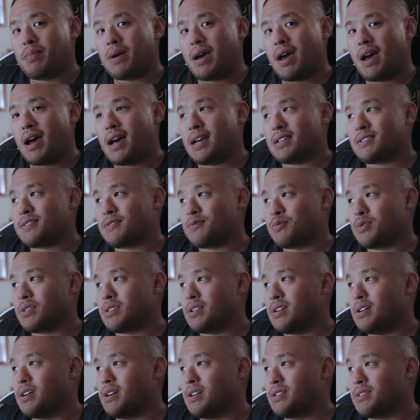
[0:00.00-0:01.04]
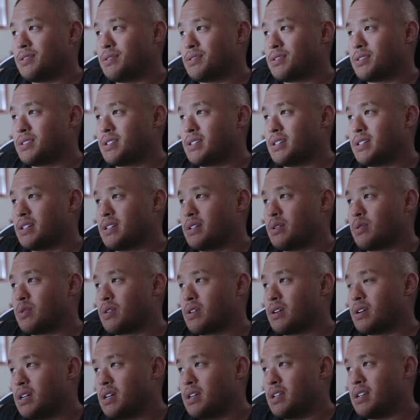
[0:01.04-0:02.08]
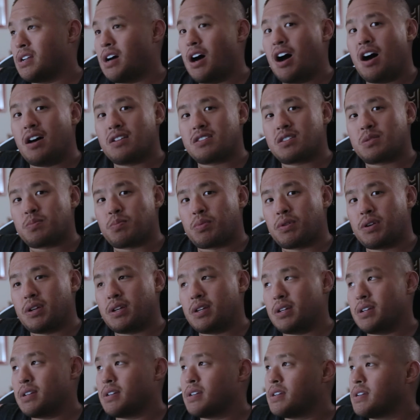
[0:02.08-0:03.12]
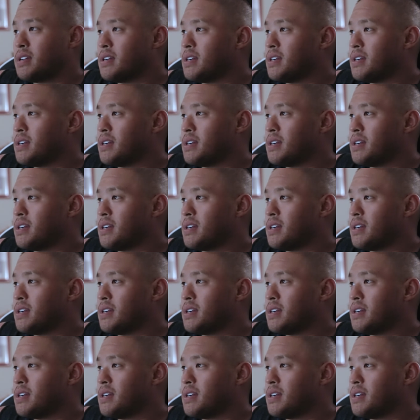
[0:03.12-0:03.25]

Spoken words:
bass with a Huddleston or an Osprey.